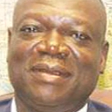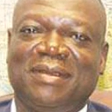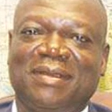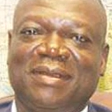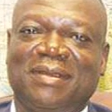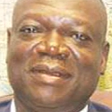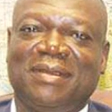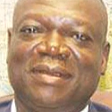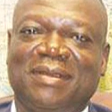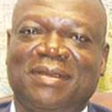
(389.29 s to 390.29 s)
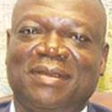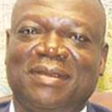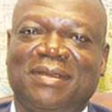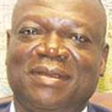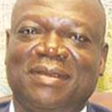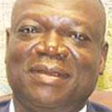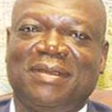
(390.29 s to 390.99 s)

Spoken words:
Nothing is said.